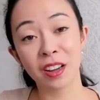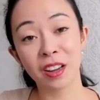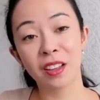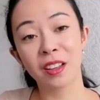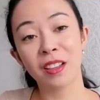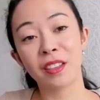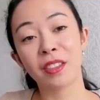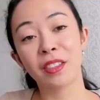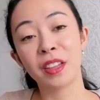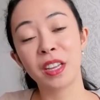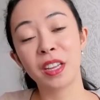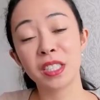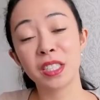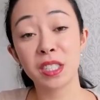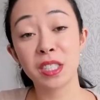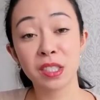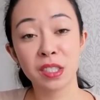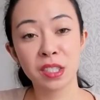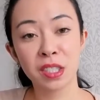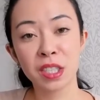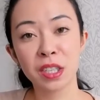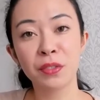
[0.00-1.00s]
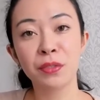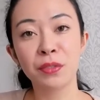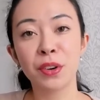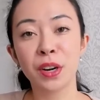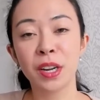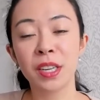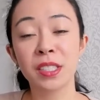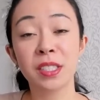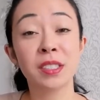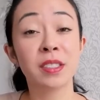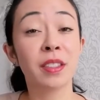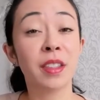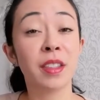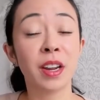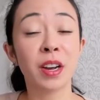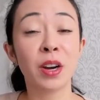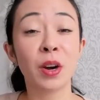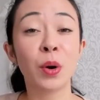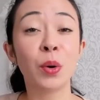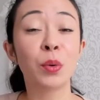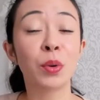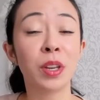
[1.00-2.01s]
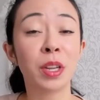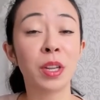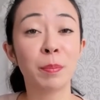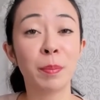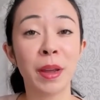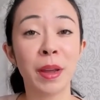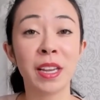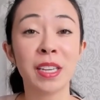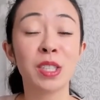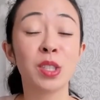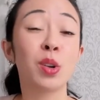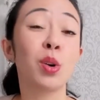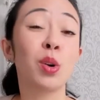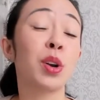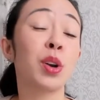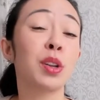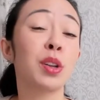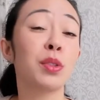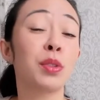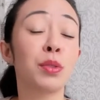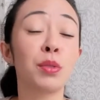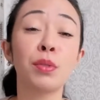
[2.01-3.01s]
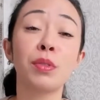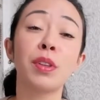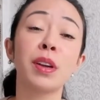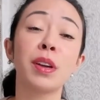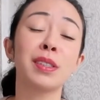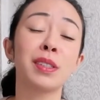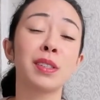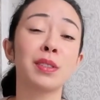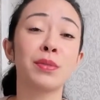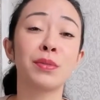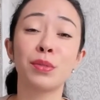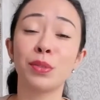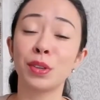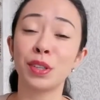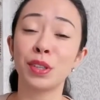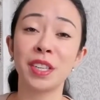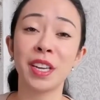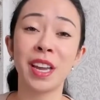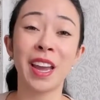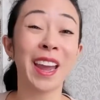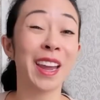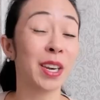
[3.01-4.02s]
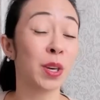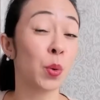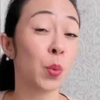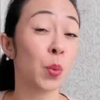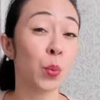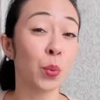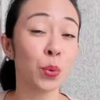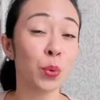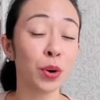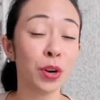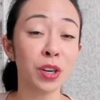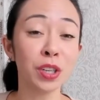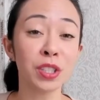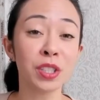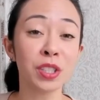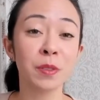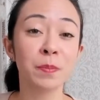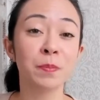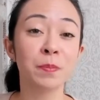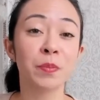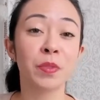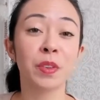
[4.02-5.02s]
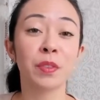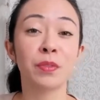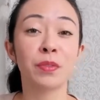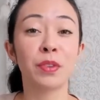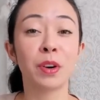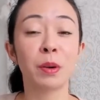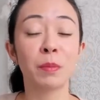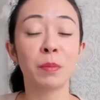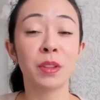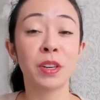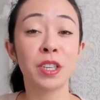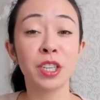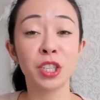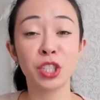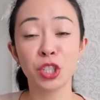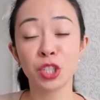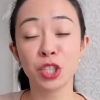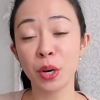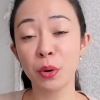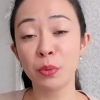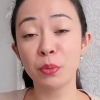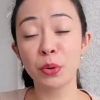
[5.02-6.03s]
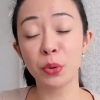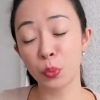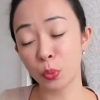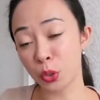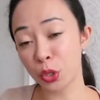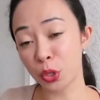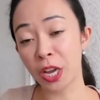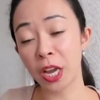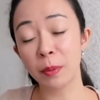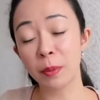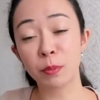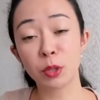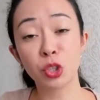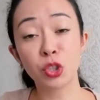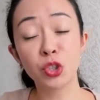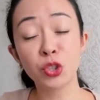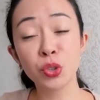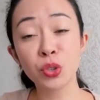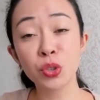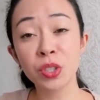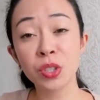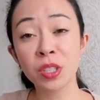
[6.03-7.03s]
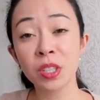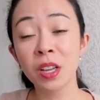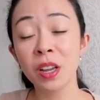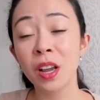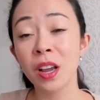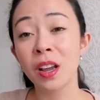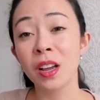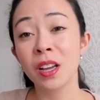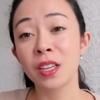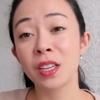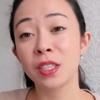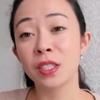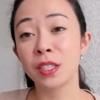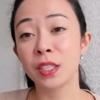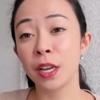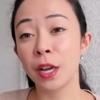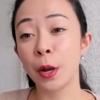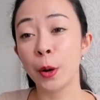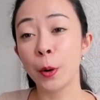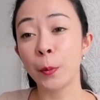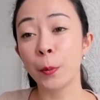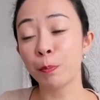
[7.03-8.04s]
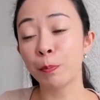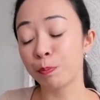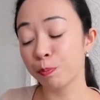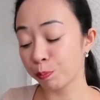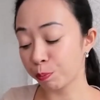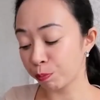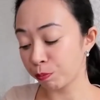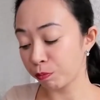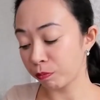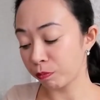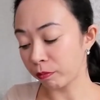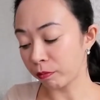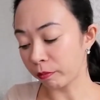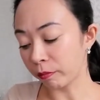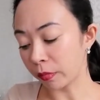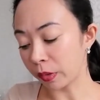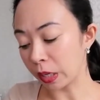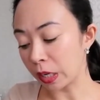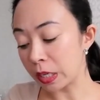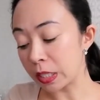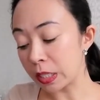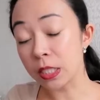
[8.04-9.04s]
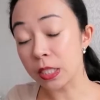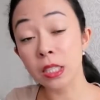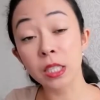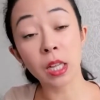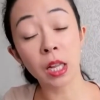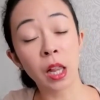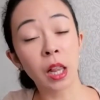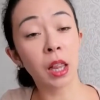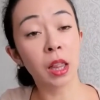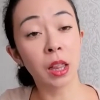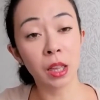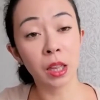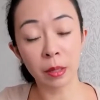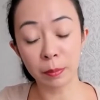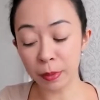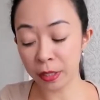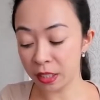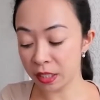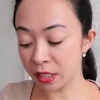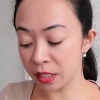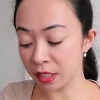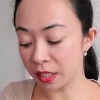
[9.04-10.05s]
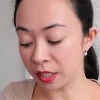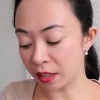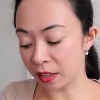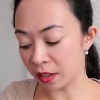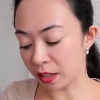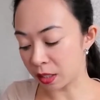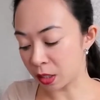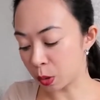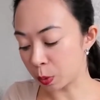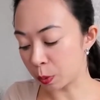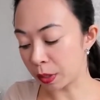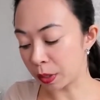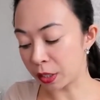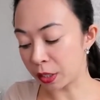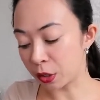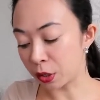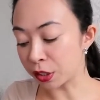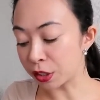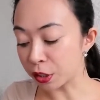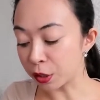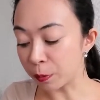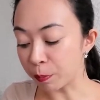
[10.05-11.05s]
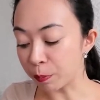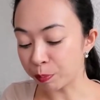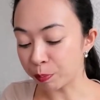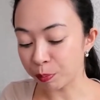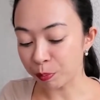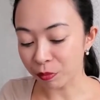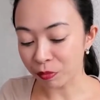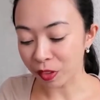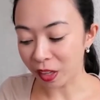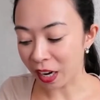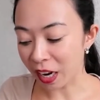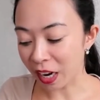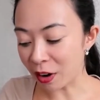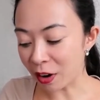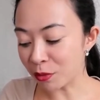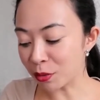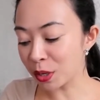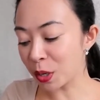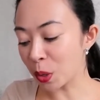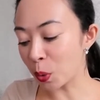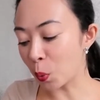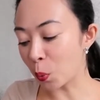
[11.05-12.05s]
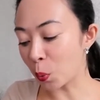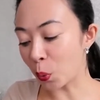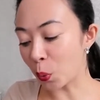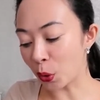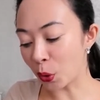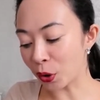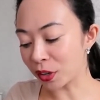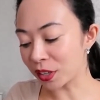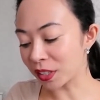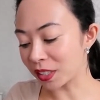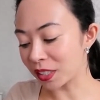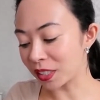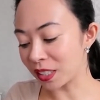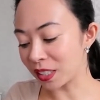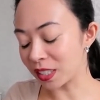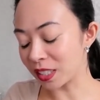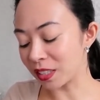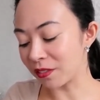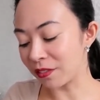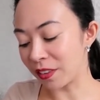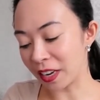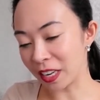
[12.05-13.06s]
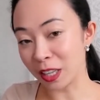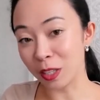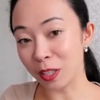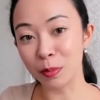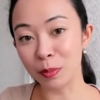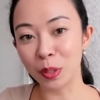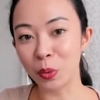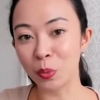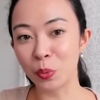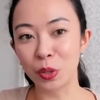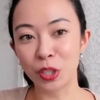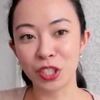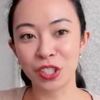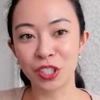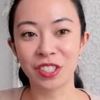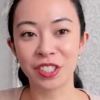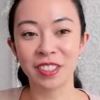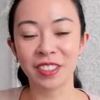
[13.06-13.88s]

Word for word: these seed phrases, they are only based on 2048 words from the dictionary which can be chosen. So it's still limited and that's why not every word is available which